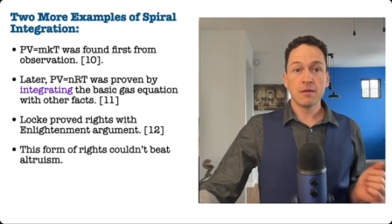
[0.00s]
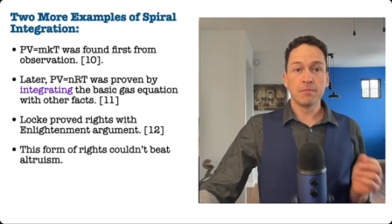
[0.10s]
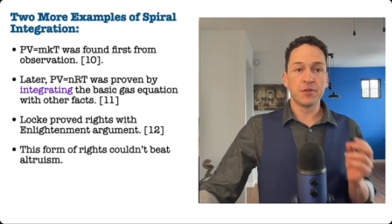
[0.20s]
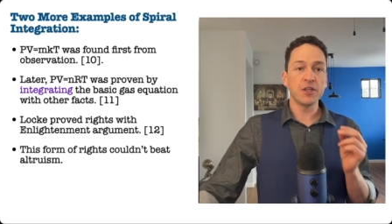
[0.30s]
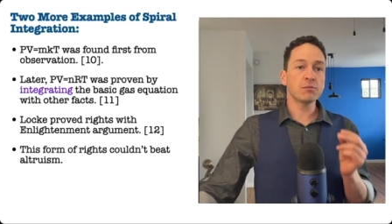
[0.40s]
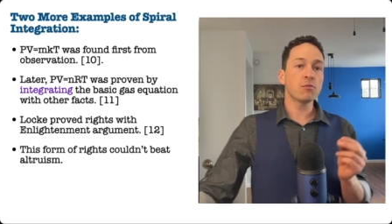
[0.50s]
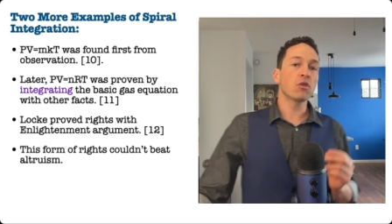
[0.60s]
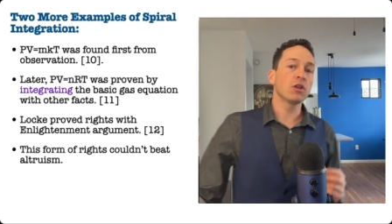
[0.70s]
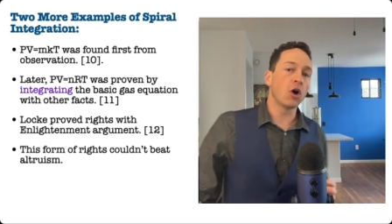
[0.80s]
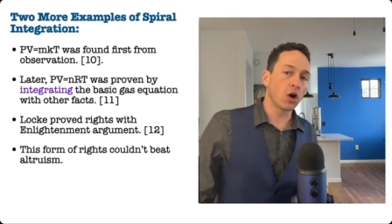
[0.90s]
But these
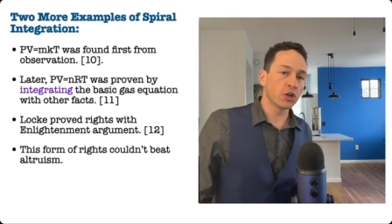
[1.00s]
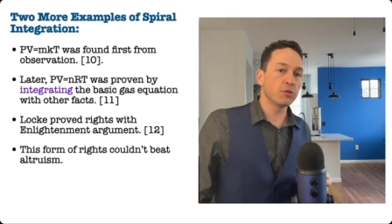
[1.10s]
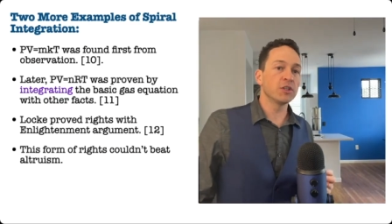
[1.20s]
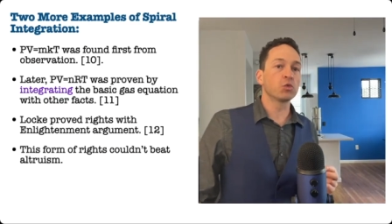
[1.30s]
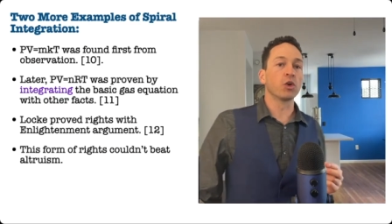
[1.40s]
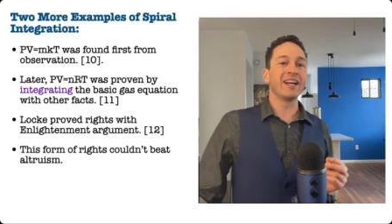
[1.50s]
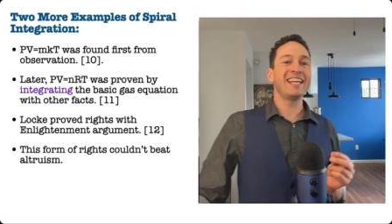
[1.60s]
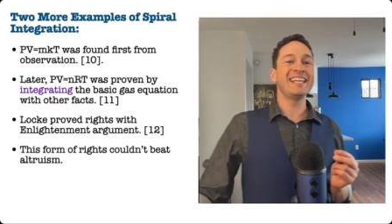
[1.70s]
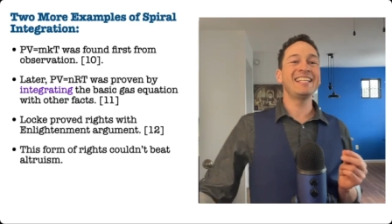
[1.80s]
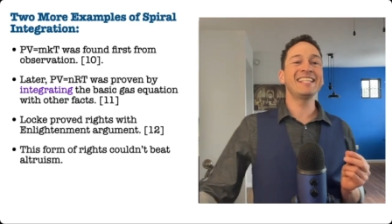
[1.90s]
moral arguments were
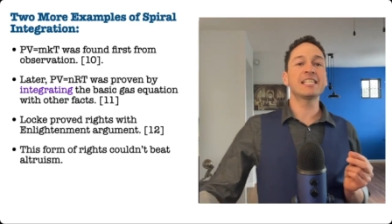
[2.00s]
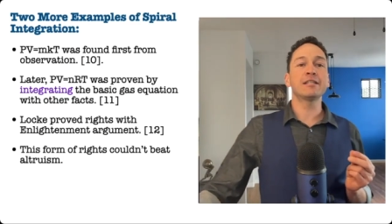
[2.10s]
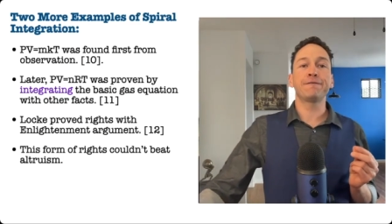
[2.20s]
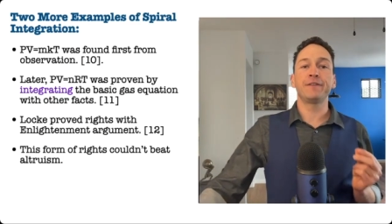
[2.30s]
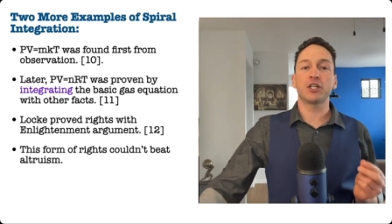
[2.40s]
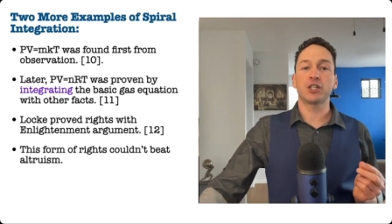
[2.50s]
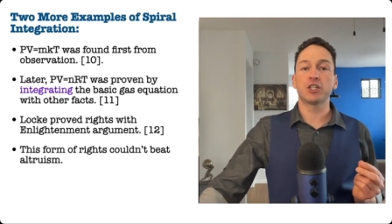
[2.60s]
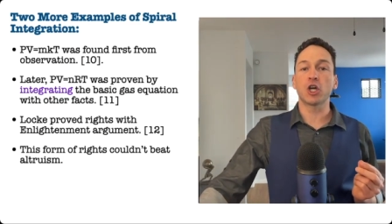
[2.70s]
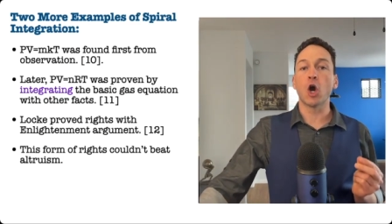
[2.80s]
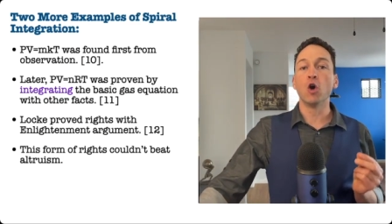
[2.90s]
insufficient
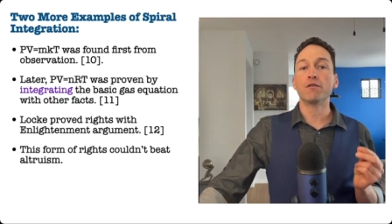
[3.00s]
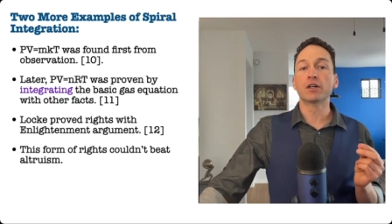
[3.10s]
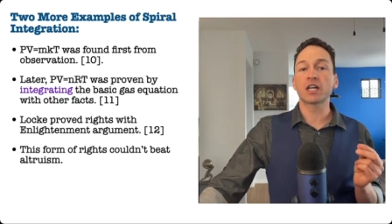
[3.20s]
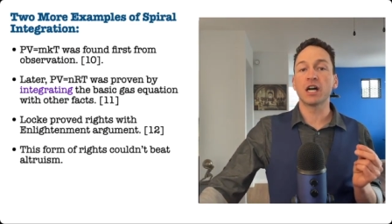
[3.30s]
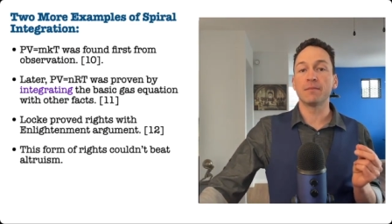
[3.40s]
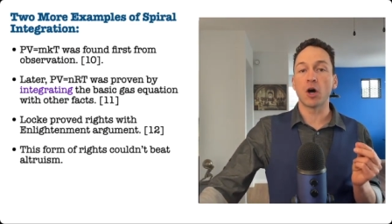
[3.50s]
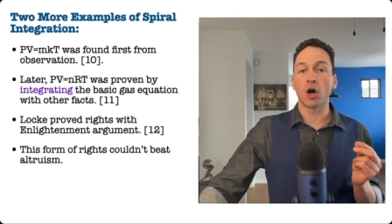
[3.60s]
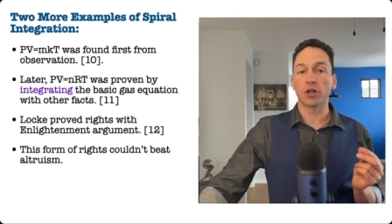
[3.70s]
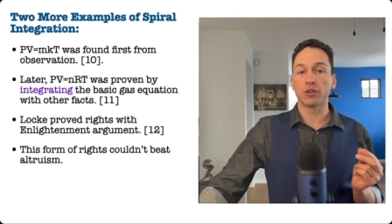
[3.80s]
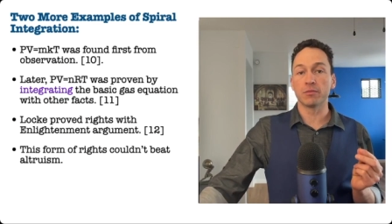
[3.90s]
to overcome
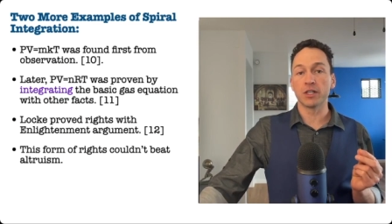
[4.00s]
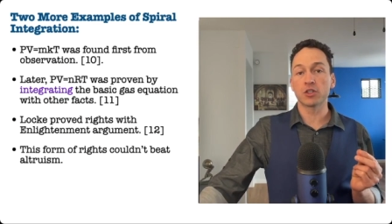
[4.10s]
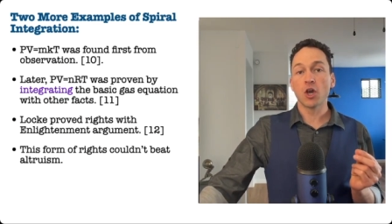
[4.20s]
arguments